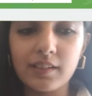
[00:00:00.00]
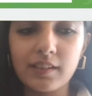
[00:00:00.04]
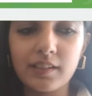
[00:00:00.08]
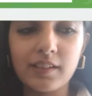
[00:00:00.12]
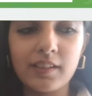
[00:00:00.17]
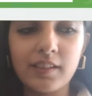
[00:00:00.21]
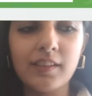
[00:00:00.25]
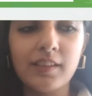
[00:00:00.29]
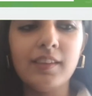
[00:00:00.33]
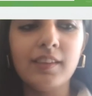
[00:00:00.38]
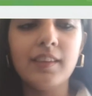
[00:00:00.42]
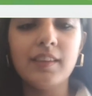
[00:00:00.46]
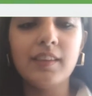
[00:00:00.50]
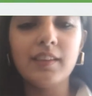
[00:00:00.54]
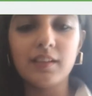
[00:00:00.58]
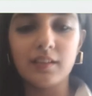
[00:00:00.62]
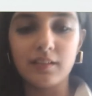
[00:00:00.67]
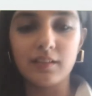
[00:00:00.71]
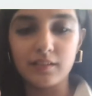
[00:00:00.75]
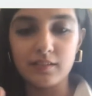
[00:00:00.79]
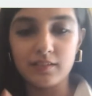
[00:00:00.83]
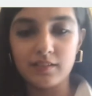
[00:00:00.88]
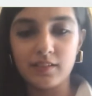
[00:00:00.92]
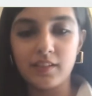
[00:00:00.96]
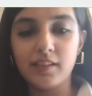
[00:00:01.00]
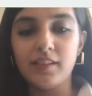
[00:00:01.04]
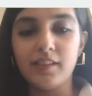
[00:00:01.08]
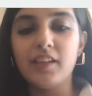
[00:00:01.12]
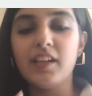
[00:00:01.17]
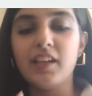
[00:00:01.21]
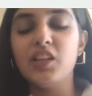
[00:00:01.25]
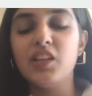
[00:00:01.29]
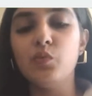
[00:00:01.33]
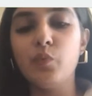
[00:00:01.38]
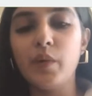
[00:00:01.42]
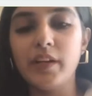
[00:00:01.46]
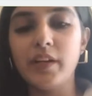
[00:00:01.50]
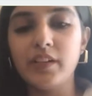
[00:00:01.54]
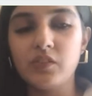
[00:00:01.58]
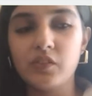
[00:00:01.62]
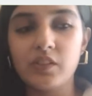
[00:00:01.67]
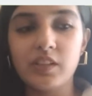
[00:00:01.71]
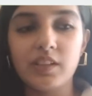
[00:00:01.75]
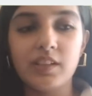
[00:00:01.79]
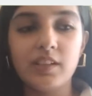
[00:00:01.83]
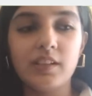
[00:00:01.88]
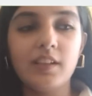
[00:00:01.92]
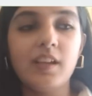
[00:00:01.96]
in the
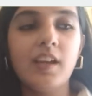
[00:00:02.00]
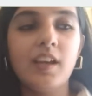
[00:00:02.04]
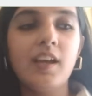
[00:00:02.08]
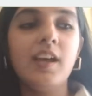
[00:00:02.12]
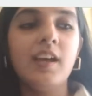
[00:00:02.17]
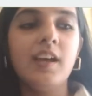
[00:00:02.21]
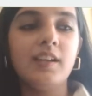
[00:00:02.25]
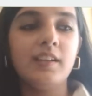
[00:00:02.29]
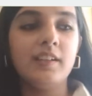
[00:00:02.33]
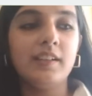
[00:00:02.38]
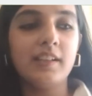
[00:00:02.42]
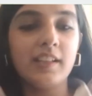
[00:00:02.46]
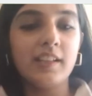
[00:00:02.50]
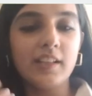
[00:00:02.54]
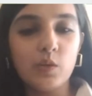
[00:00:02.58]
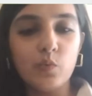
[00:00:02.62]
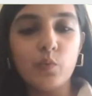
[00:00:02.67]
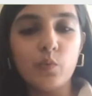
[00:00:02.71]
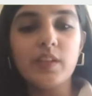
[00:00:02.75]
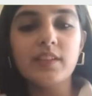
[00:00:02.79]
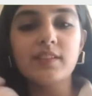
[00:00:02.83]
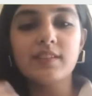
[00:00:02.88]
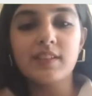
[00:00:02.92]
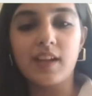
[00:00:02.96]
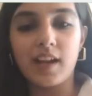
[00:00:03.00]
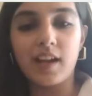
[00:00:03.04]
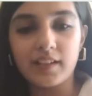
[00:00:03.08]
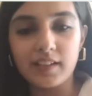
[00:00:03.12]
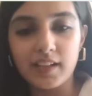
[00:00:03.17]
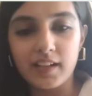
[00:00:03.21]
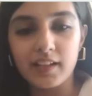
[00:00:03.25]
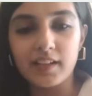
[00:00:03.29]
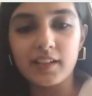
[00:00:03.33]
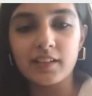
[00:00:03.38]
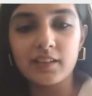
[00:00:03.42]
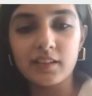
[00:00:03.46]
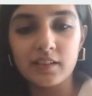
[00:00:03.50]
inventory till we start getting the